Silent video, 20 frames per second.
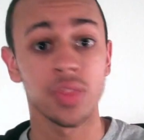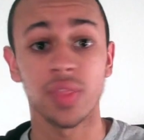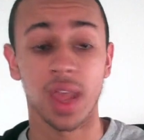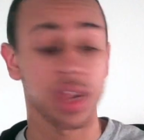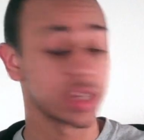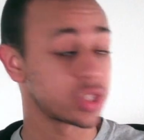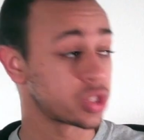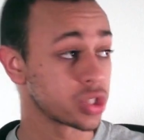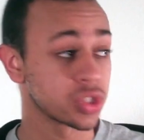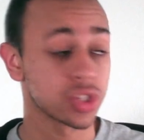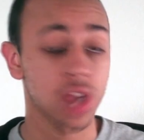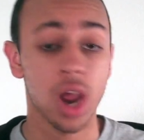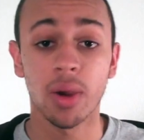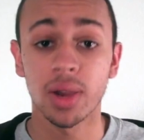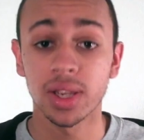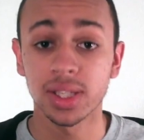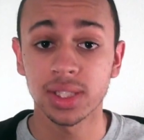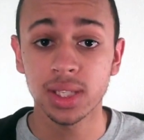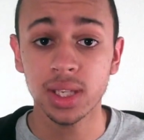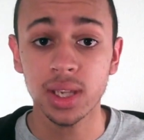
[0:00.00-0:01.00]
That's just how
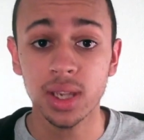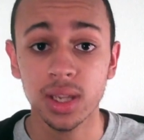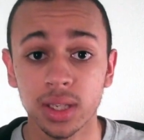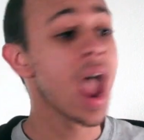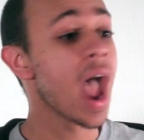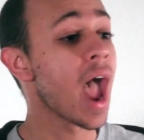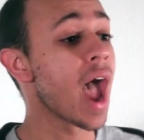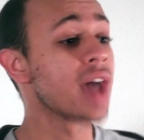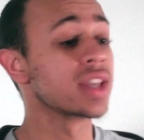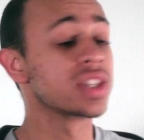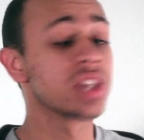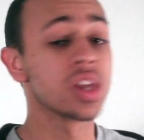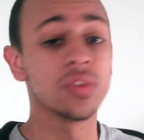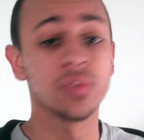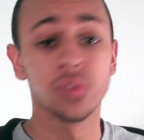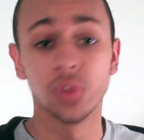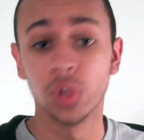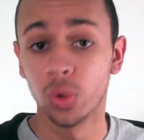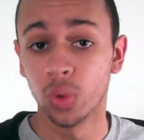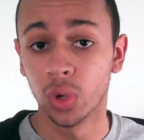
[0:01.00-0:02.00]
I see it. As a
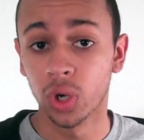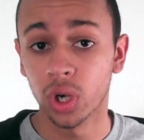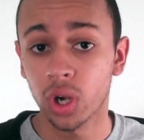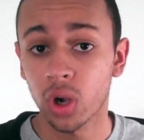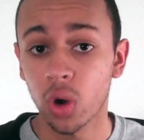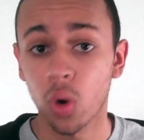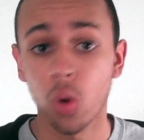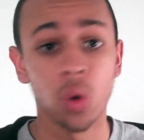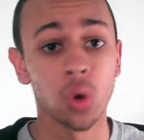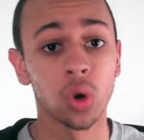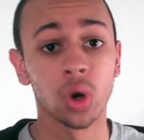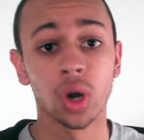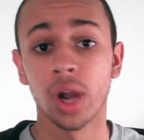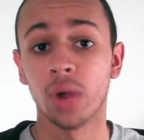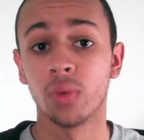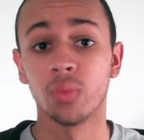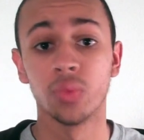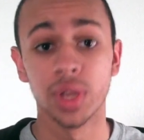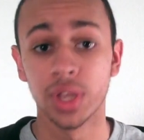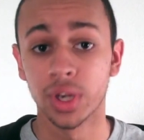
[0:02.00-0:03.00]
viewer, or
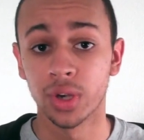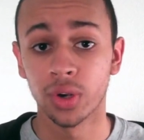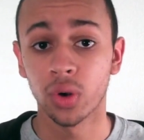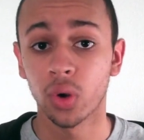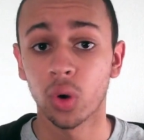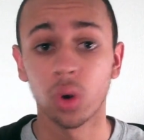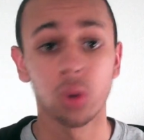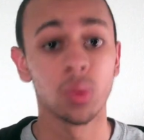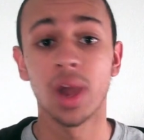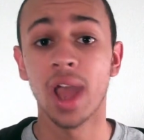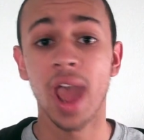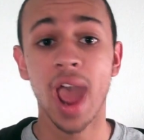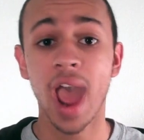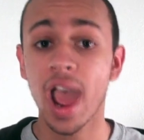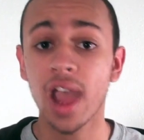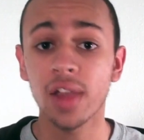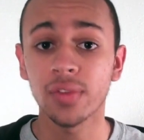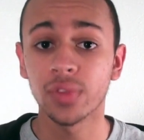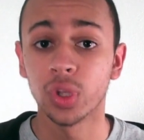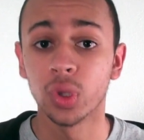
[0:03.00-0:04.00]
a reader, or what
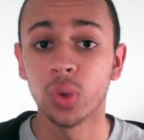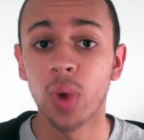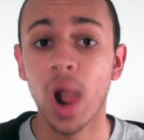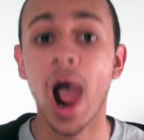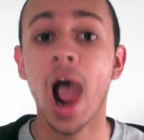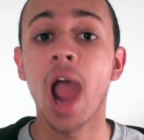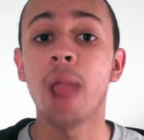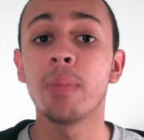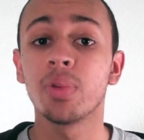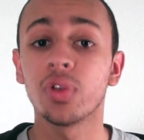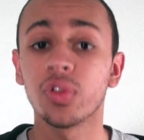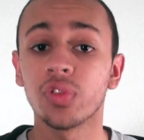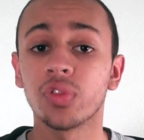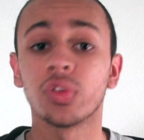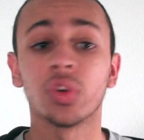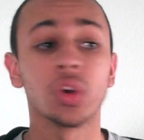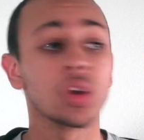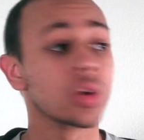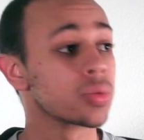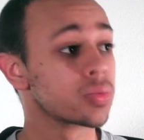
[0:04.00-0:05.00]
have you, I
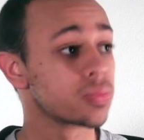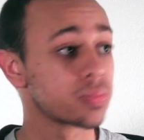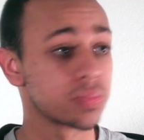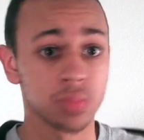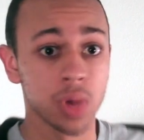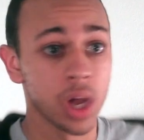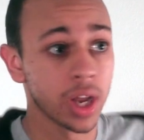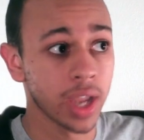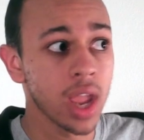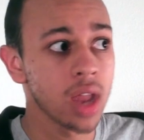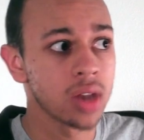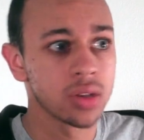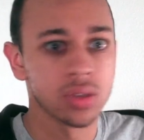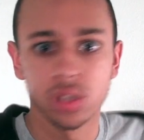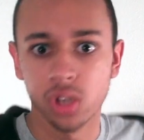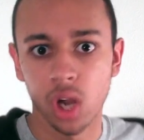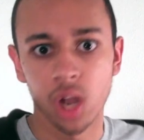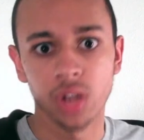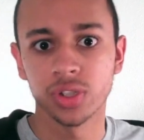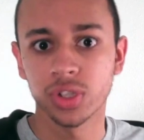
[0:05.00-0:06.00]
prefer, again,
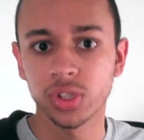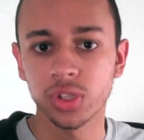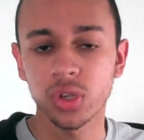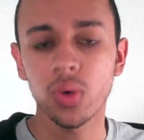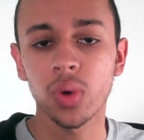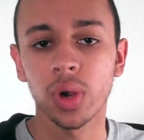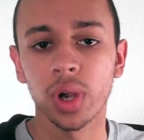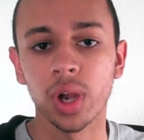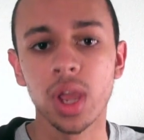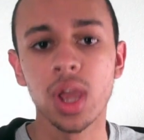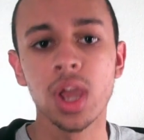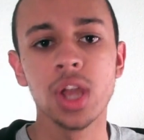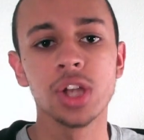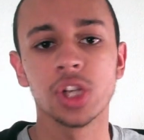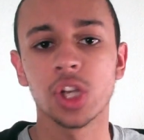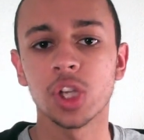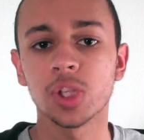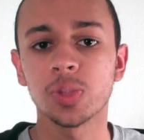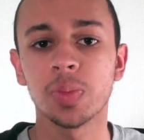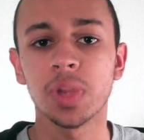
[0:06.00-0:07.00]
John Stewart,
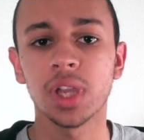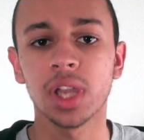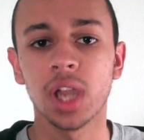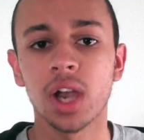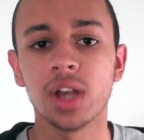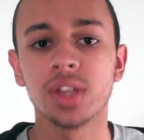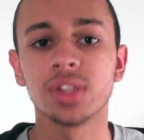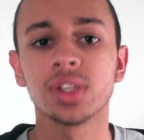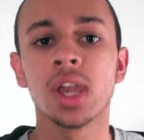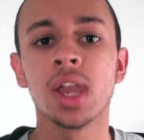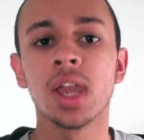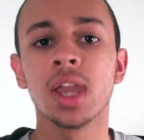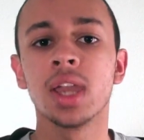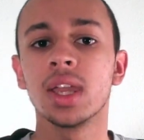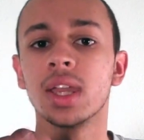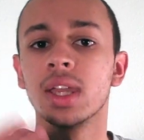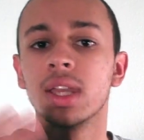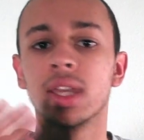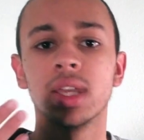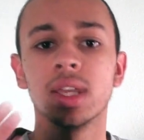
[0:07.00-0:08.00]
just because
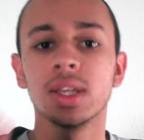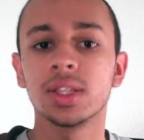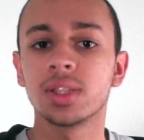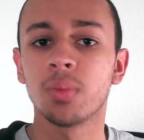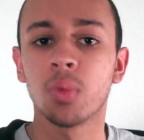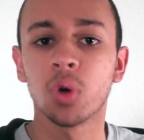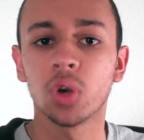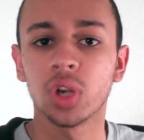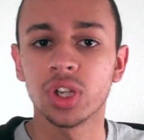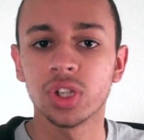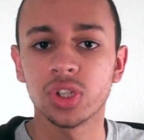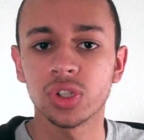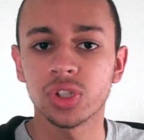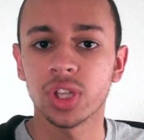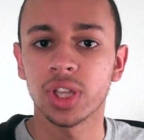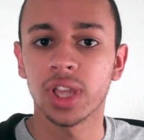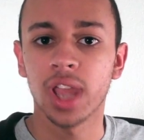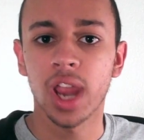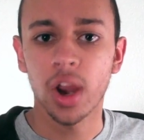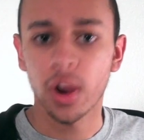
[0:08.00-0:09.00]
he is a more
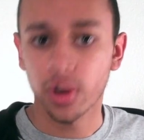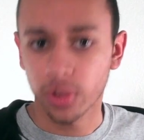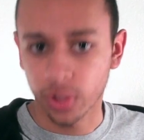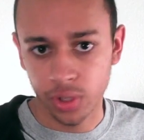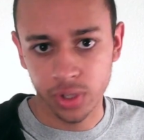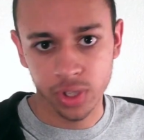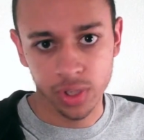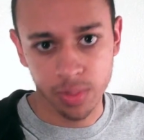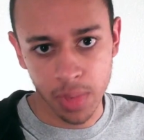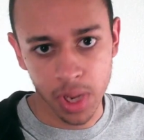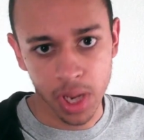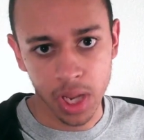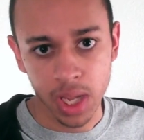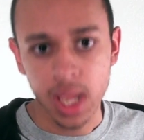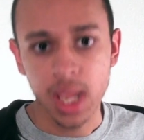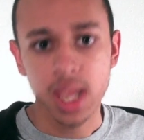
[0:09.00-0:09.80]
interesting character to me.